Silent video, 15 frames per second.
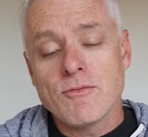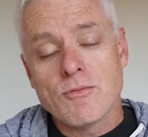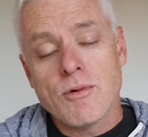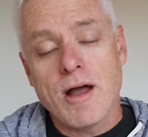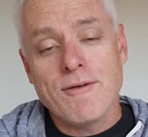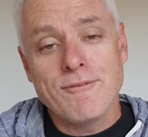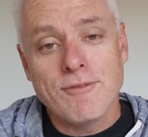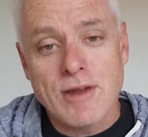
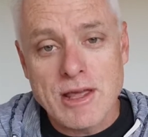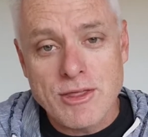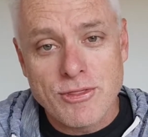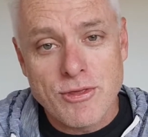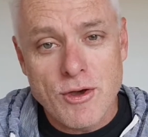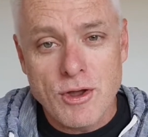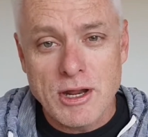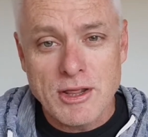roughly
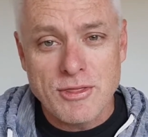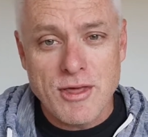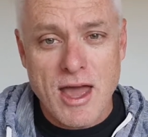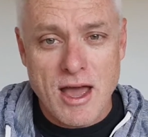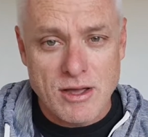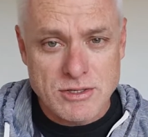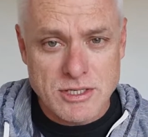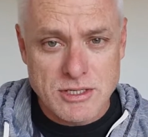
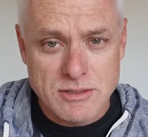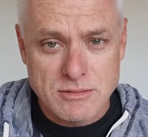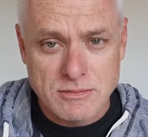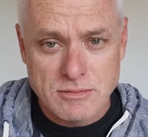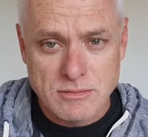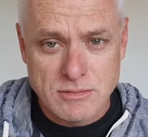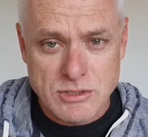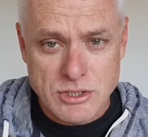
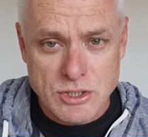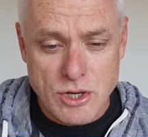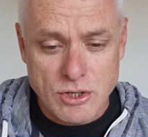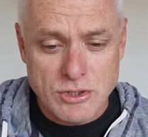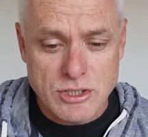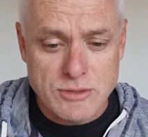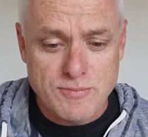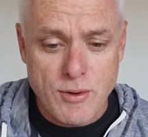30,000
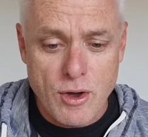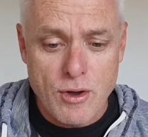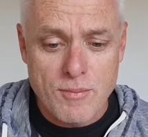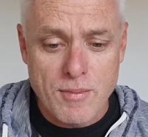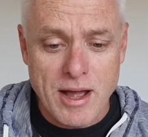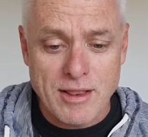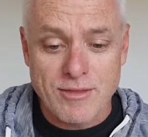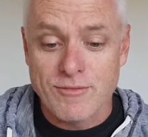searches per
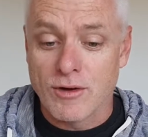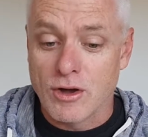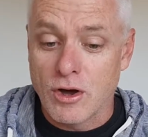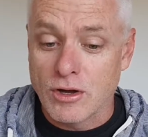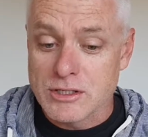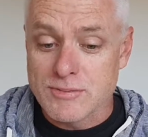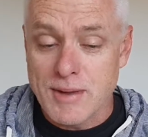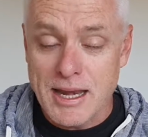month for
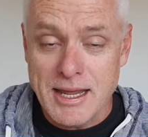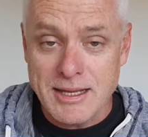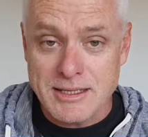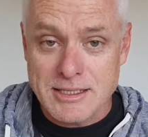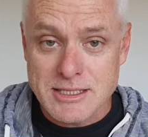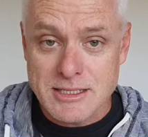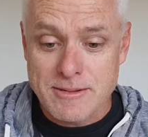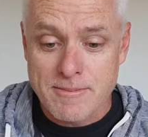
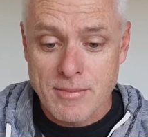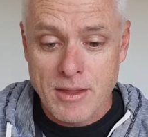cosmetics.